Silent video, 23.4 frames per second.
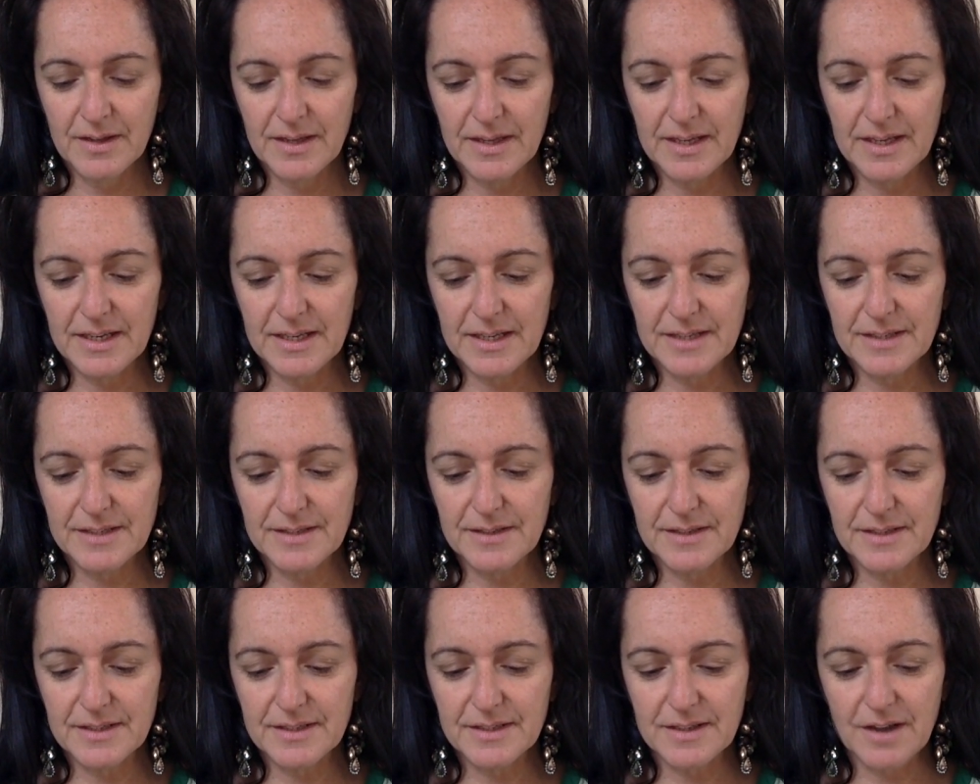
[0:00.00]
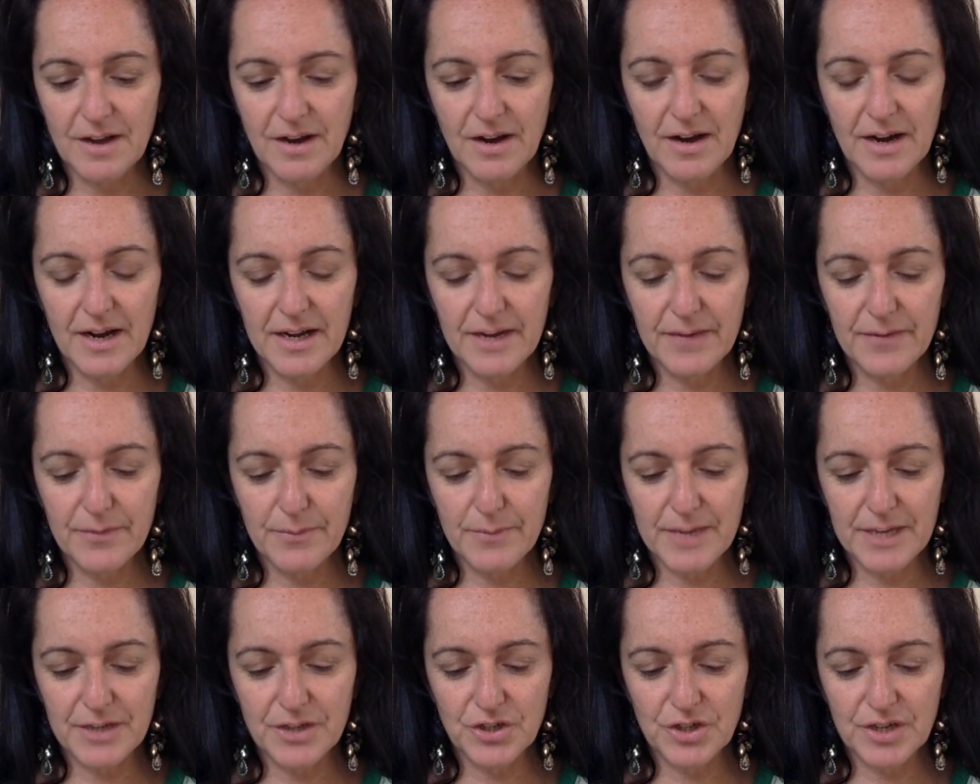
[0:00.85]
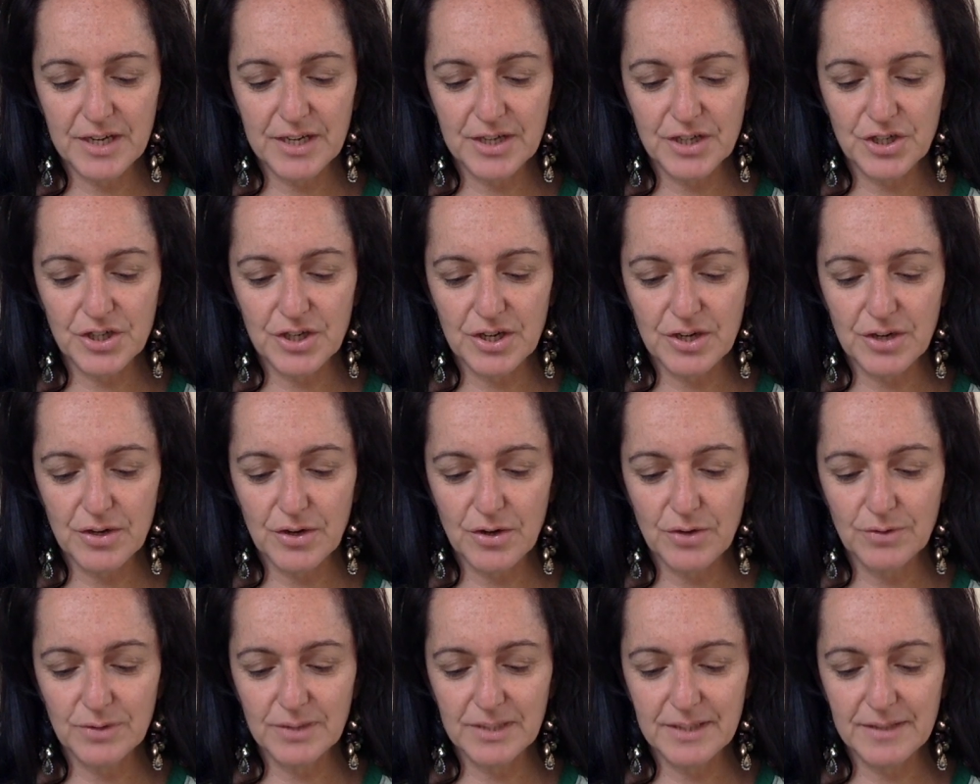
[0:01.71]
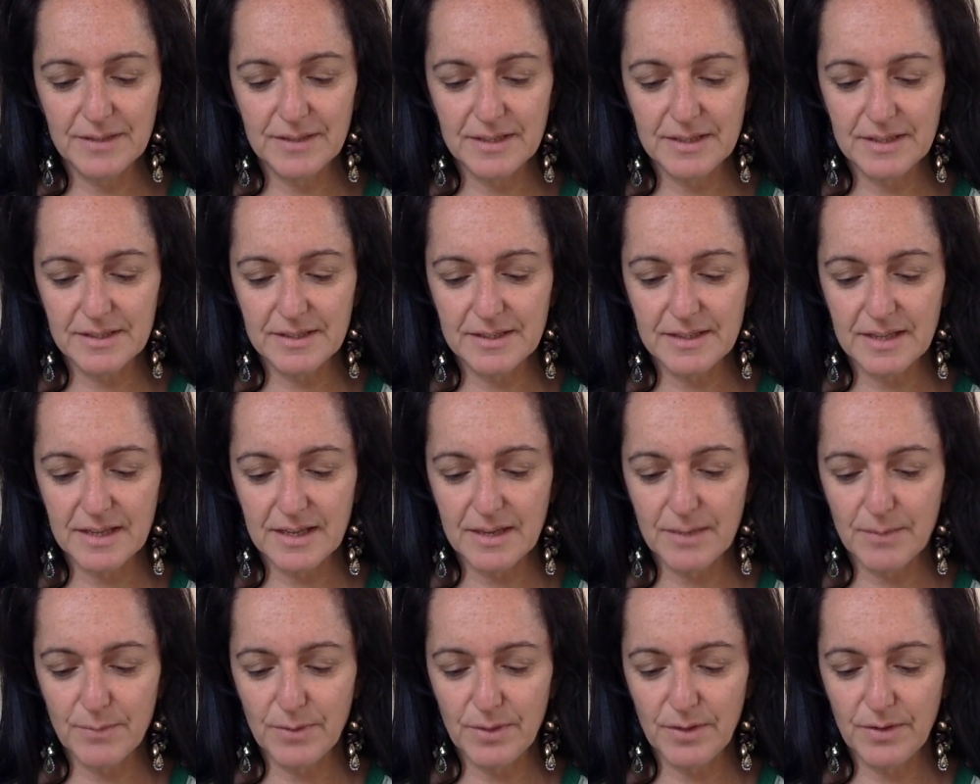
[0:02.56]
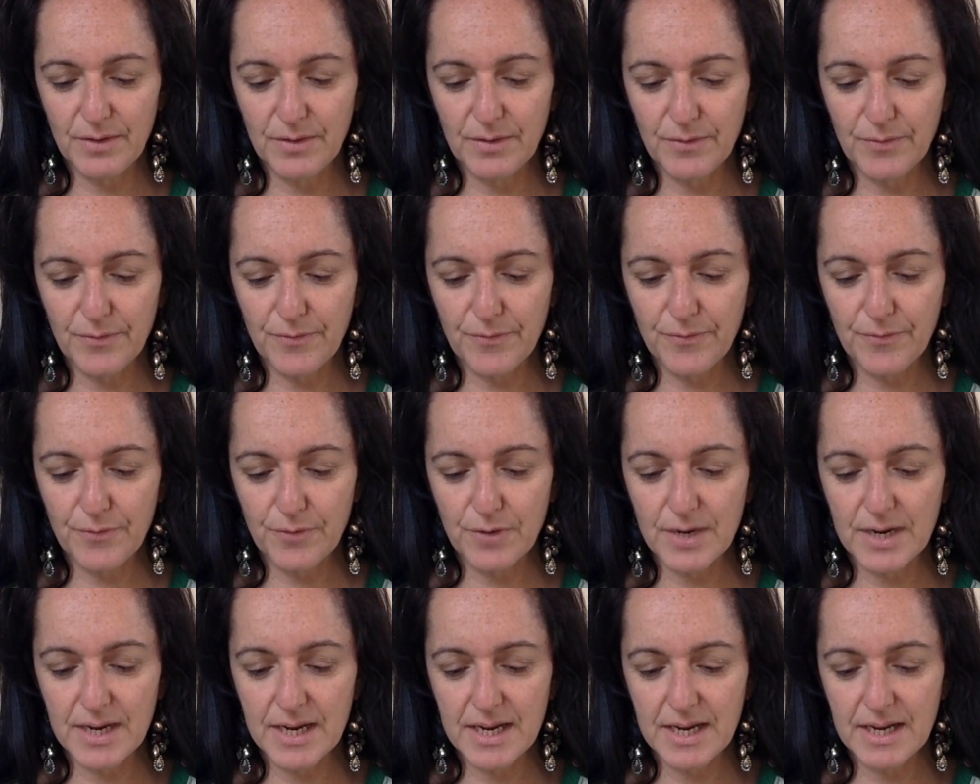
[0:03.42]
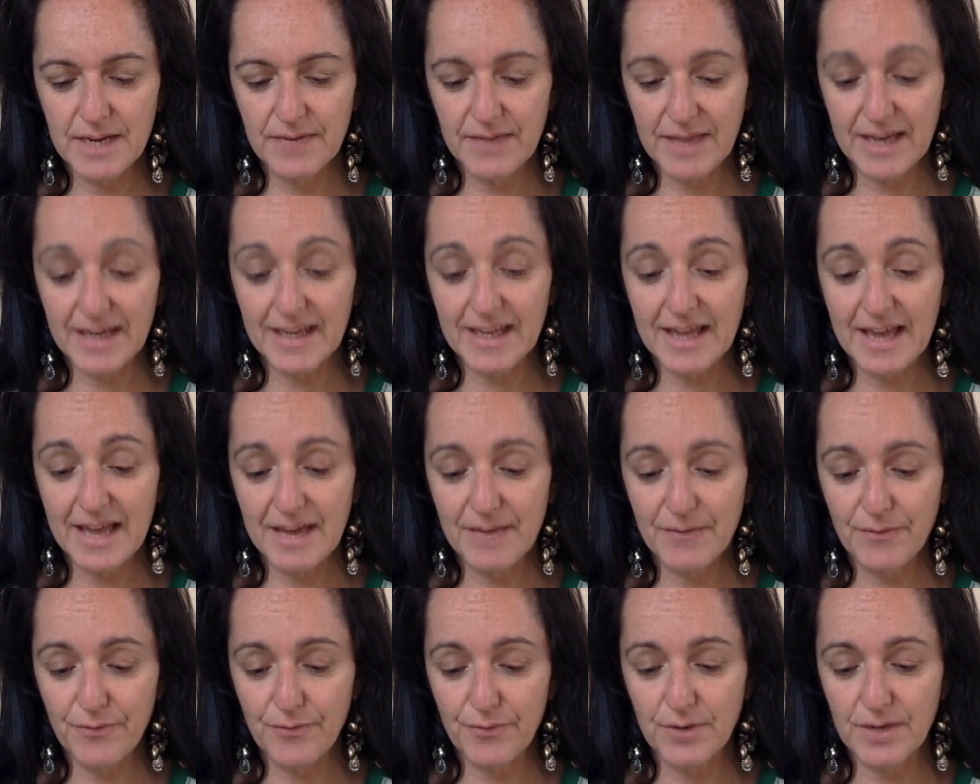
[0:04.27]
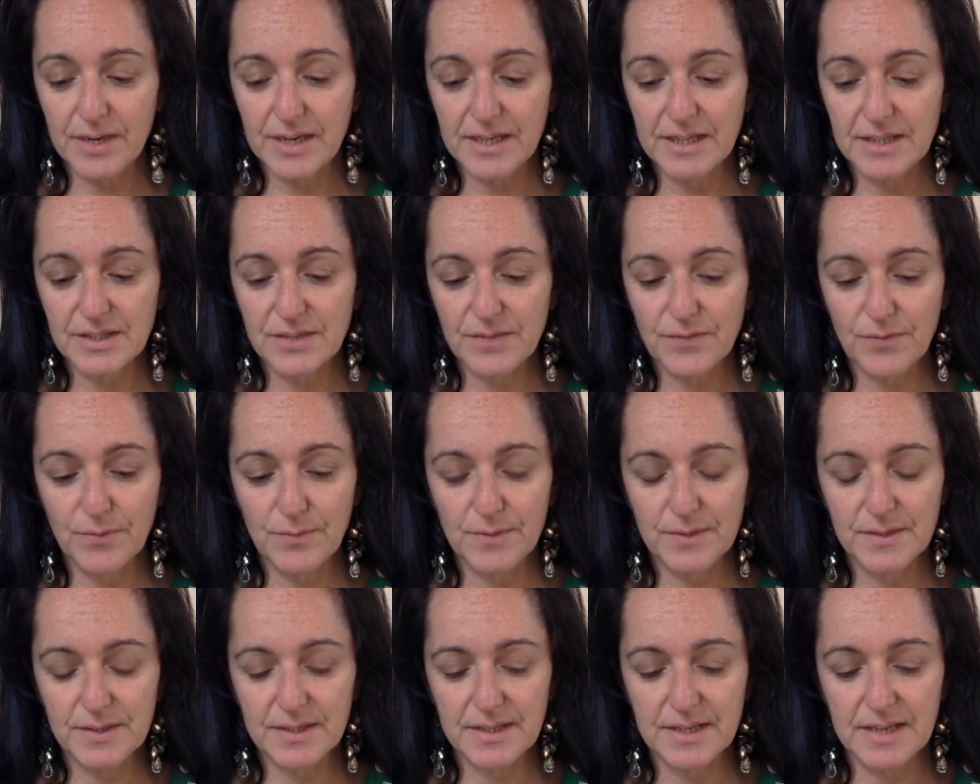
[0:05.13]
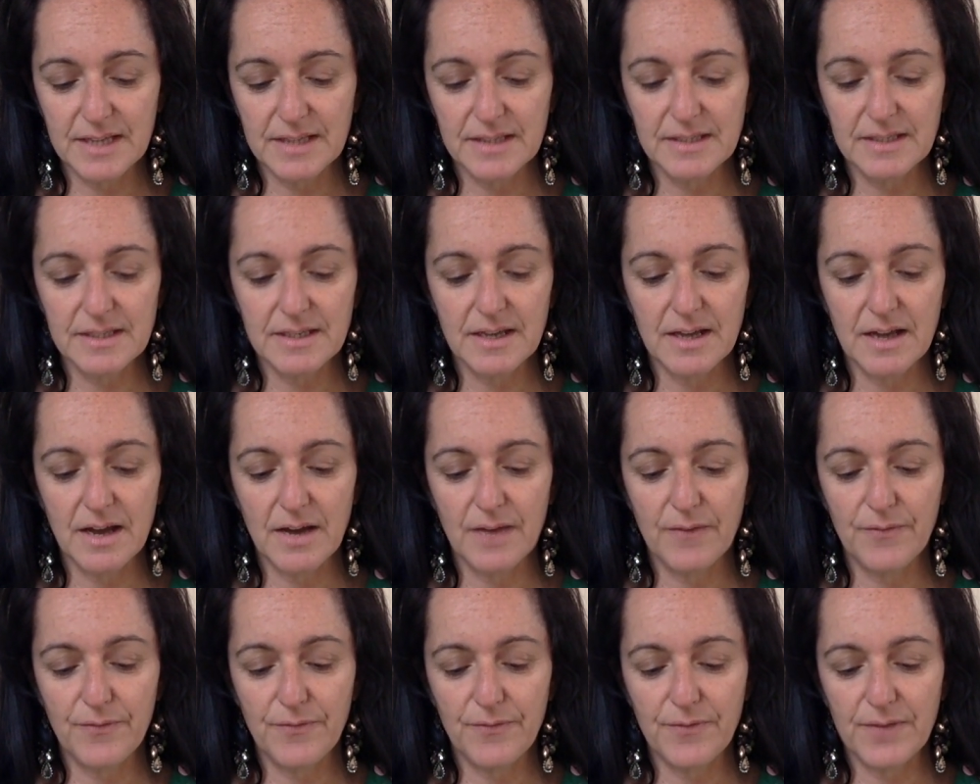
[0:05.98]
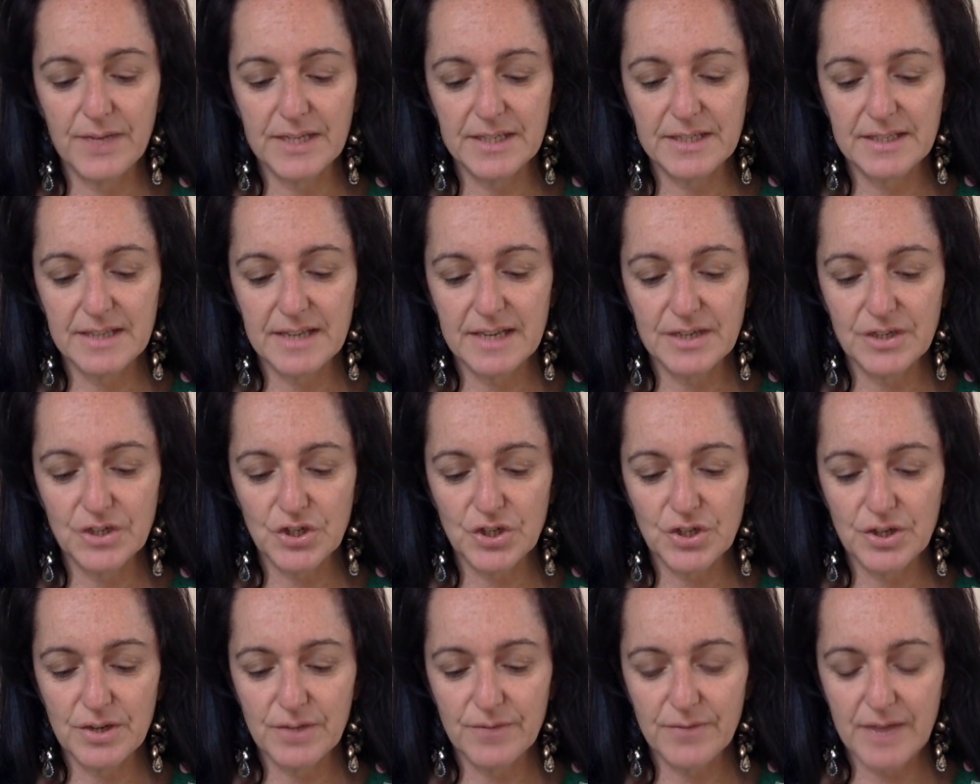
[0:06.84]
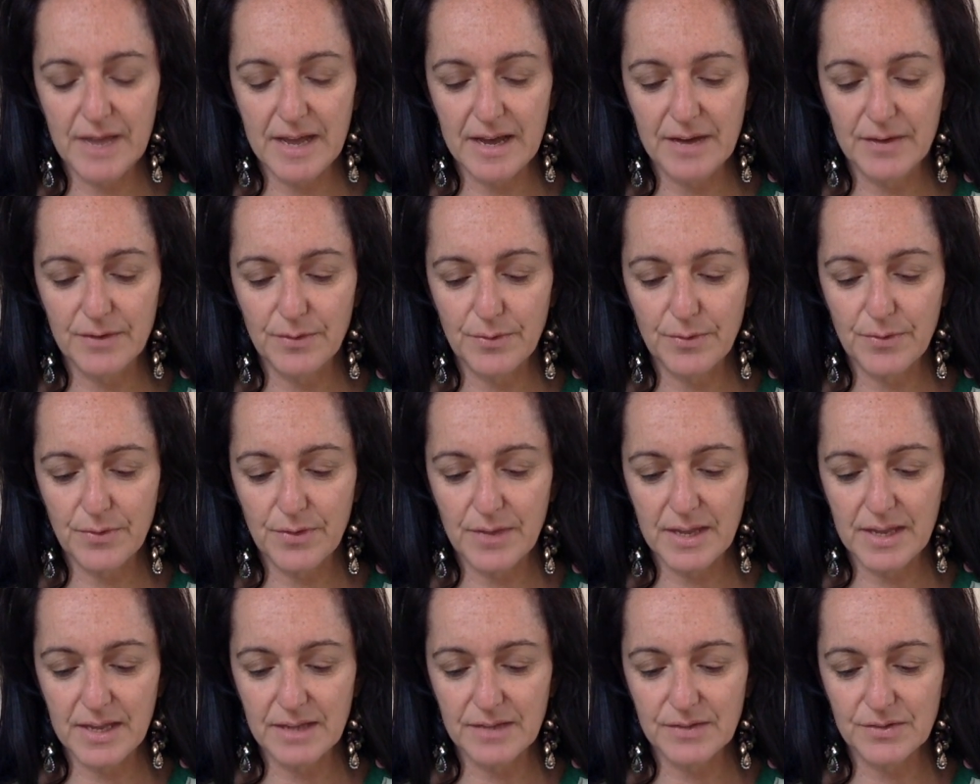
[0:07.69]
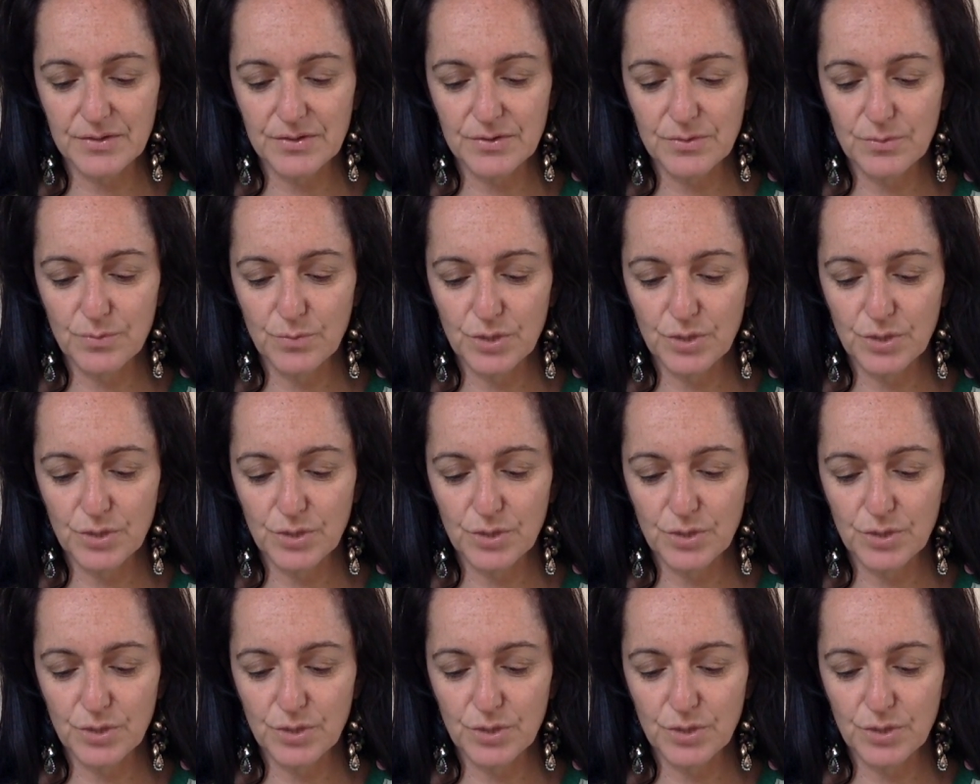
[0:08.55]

it is this eye of imagination and only this that can be free, that can free us from the sense of fixation of outer things,